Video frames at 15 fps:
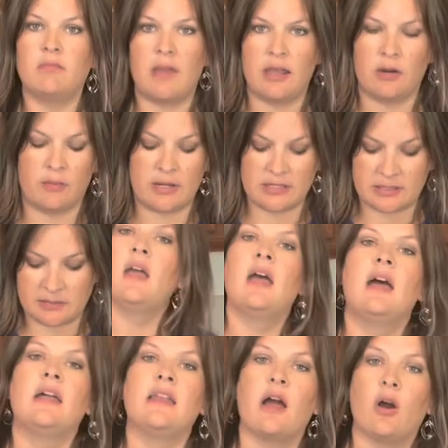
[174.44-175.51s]
and a whisk.
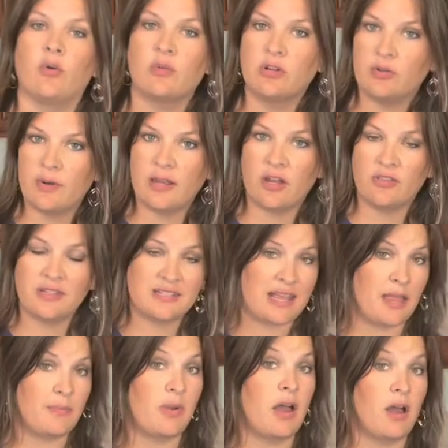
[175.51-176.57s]
Now, real quick on the
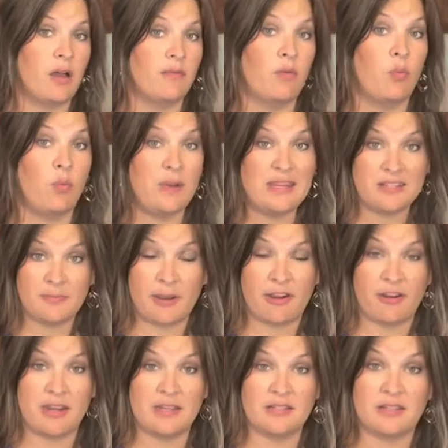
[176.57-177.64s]
type of wheat
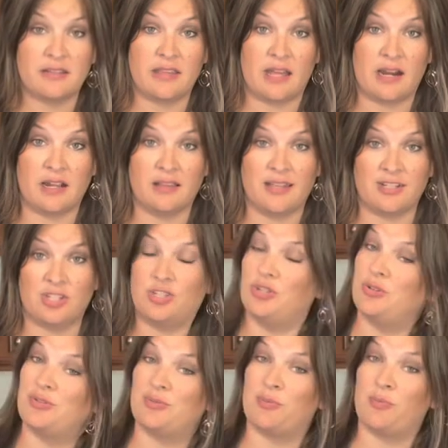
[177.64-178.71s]
berries that I like to
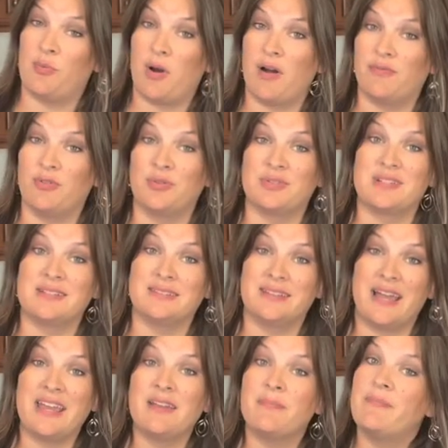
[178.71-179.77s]
use with waffles.
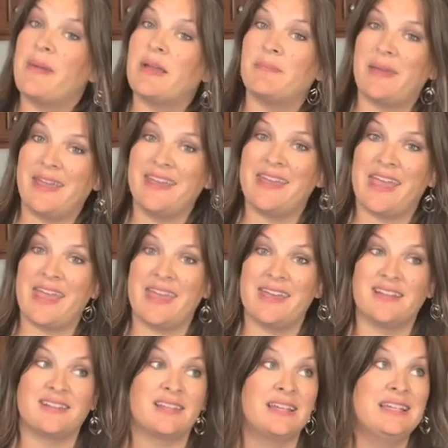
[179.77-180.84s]
Like my
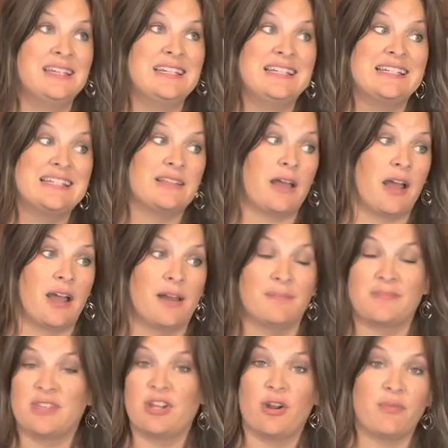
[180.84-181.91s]
pancakes, you
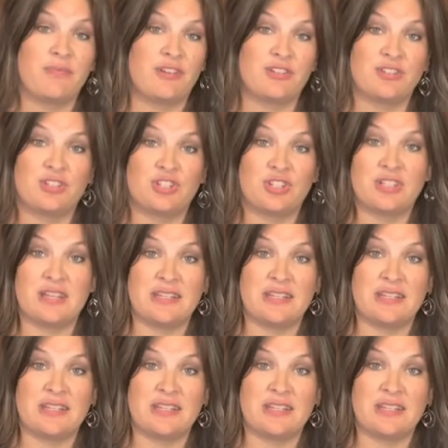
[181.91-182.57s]
know, there's just a